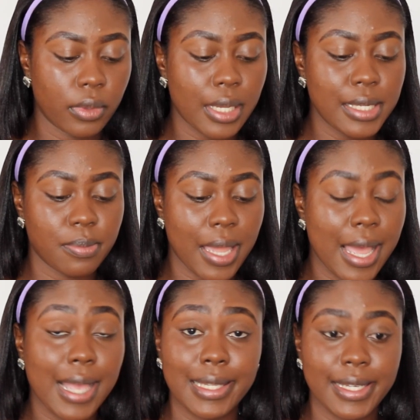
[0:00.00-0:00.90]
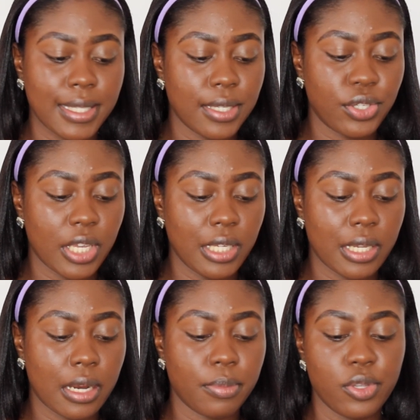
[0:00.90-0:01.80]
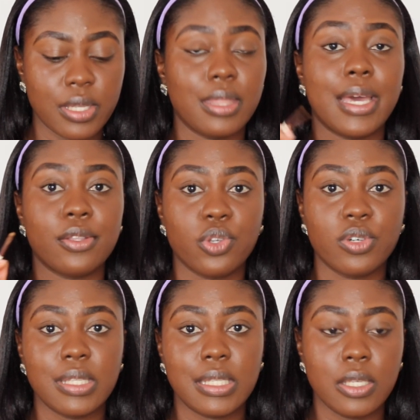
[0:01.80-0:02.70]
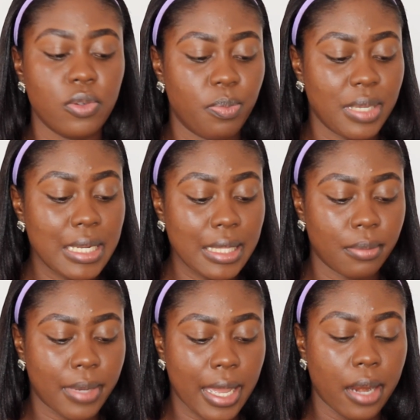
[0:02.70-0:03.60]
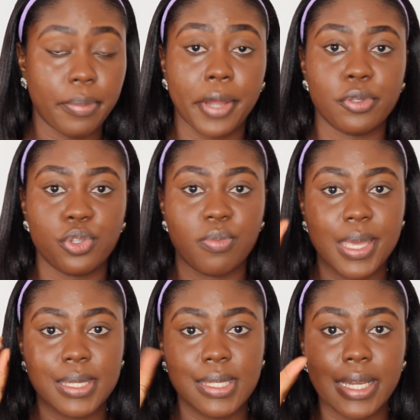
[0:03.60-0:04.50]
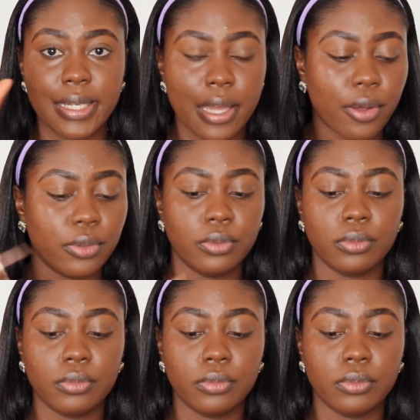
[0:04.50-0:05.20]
That is my highlighting shade, and I'm using that to conceal beneath my eyebrows to make it stand out.